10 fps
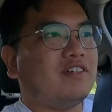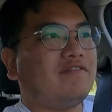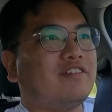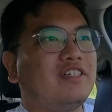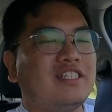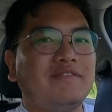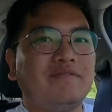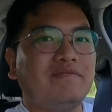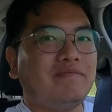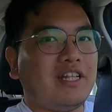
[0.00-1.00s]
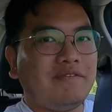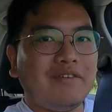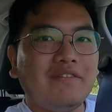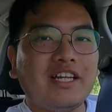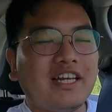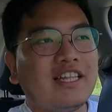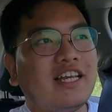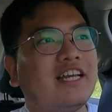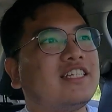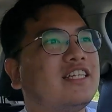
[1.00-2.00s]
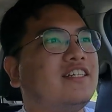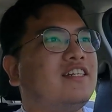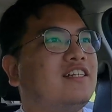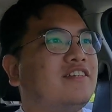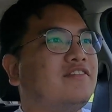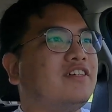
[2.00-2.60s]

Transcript: of course, many people, again, like I said earlier,